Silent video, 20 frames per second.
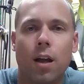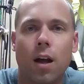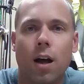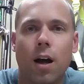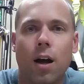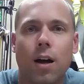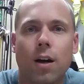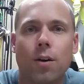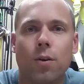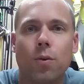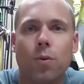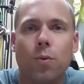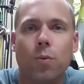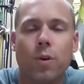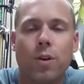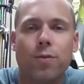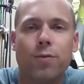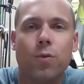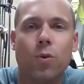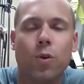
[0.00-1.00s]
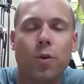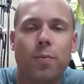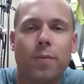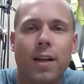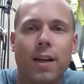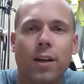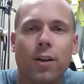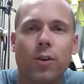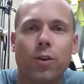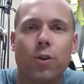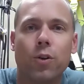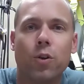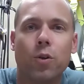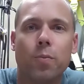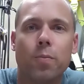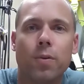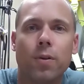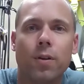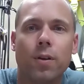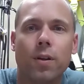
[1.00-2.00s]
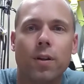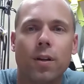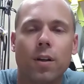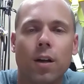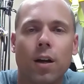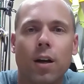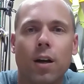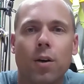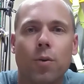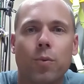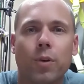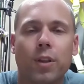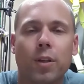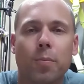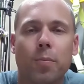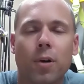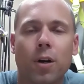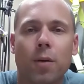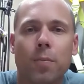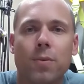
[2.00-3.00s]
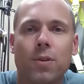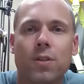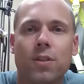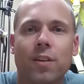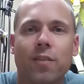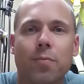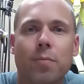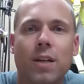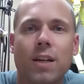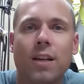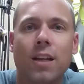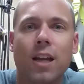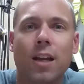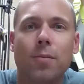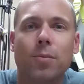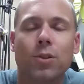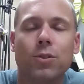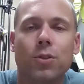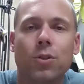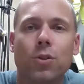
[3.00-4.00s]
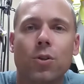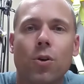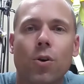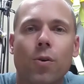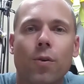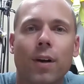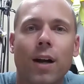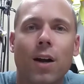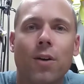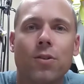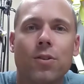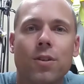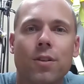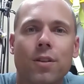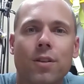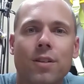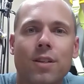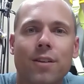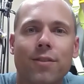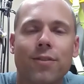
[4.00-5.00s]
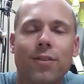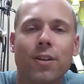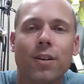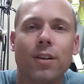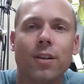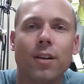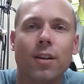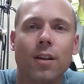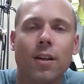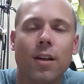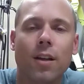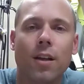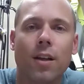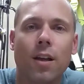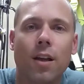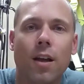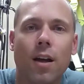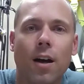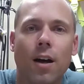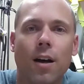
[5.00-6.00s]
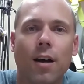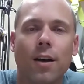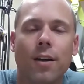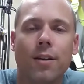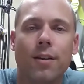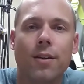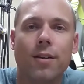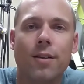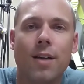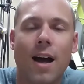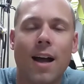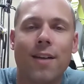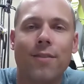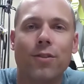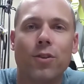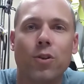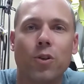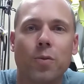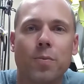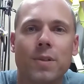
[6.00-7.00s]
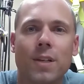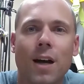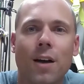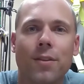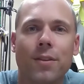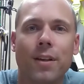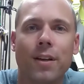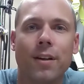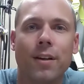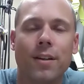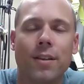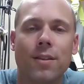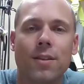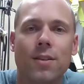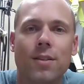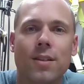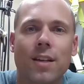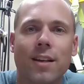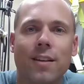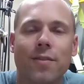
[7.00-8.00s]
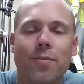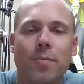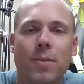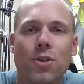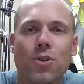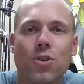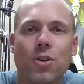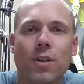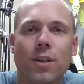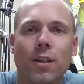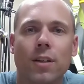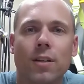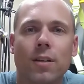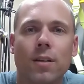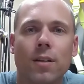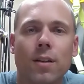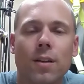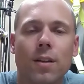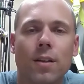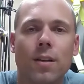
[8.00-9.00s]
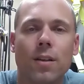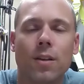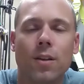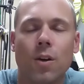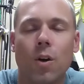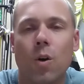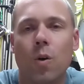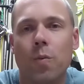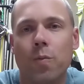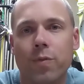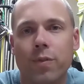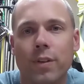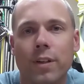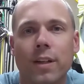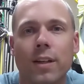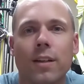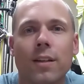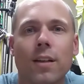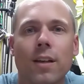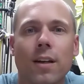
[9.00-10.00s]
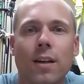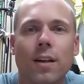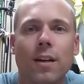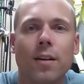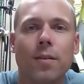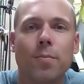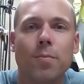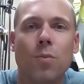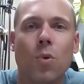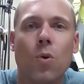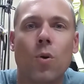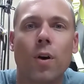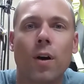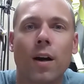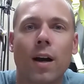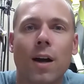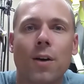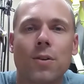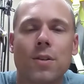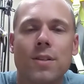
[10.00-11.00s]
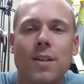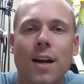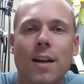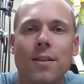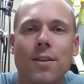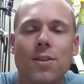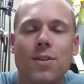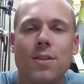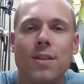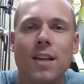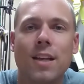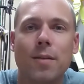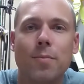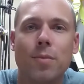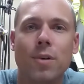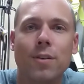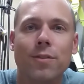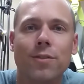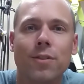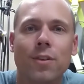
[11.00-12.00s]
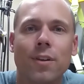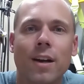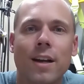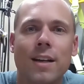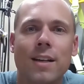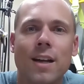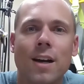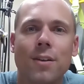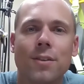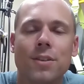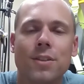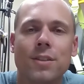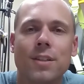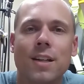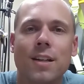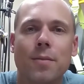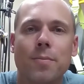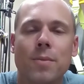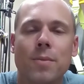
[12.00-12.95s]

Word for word: uh, we formed that group uh, with the purpose of being able to go around to the different uh, dive groups out there in the state of Michigan. Hopefully, uh, more outside the state, but for right now, the state of